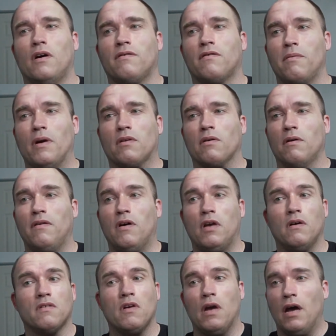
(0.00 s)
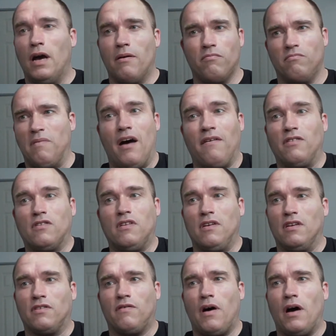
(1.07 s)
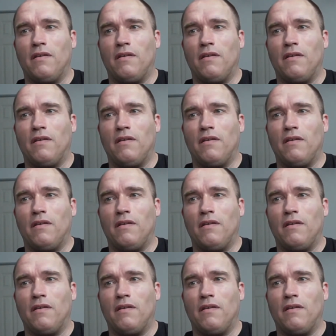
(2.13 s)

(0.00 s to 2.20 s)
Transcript: to make their own videos, obviously that's fine.